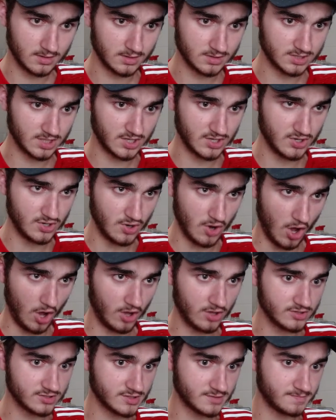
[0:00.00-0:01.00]
to not
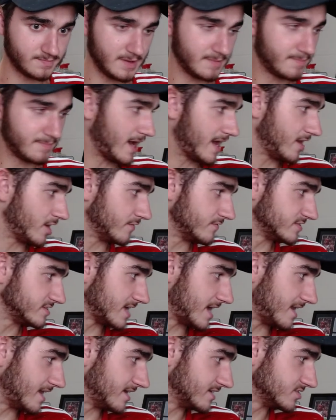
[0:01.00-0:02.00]
be playing over
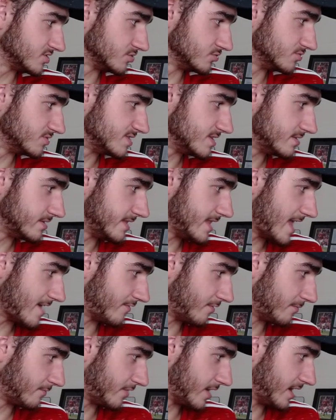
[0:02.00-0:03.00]
Telles, who's never
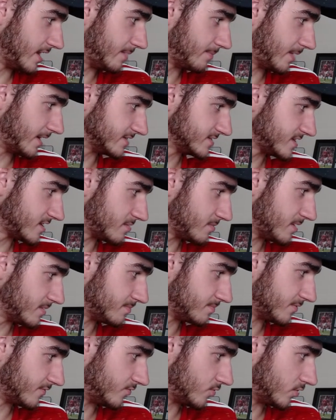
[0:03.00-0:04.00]
really played centre mid
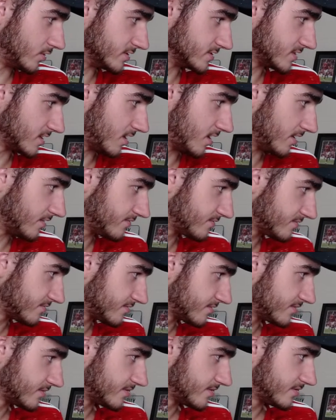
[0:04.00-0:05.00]
before in his life.
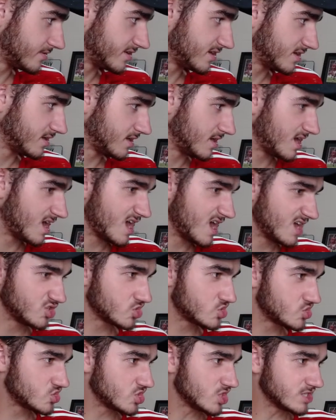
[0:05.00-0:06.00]

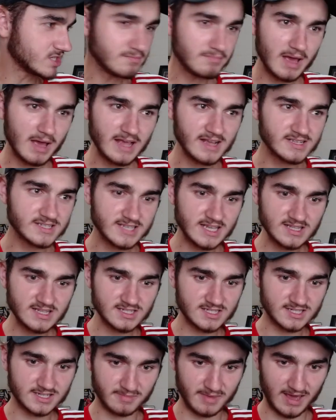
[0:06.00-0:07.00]
Just doesn't make
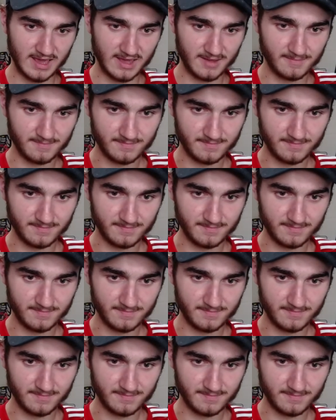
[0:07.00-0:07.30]
sense to me.